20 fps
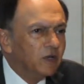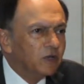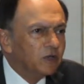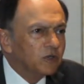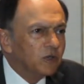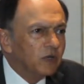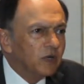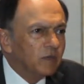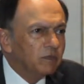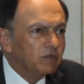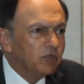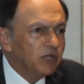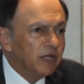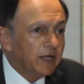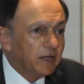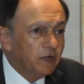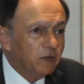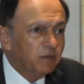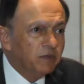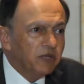So I'm
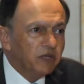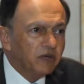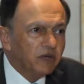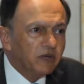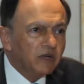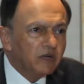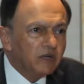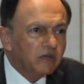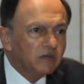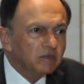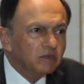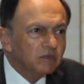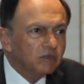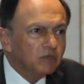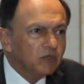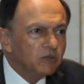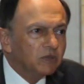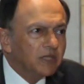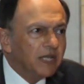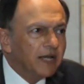delighted to be here and
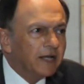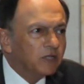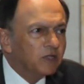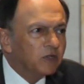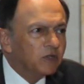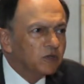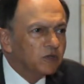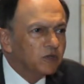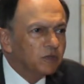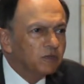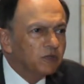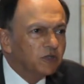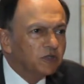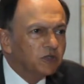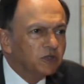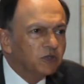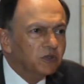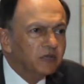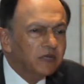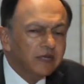we're glad to contribute
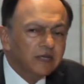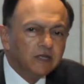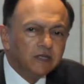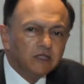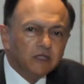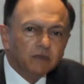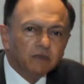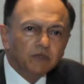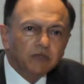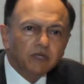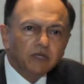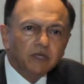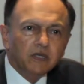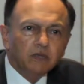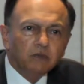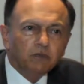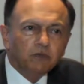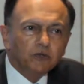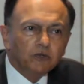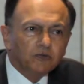to some of the
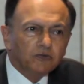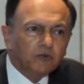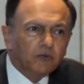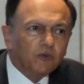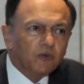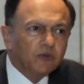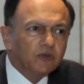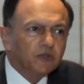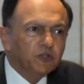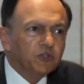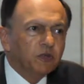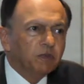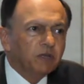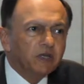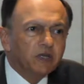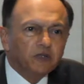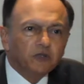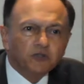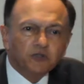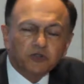input for the
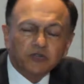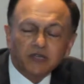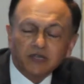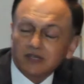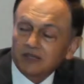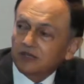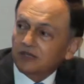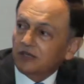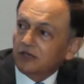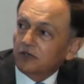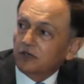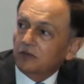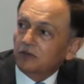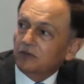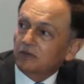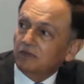shipping industry. Thank you.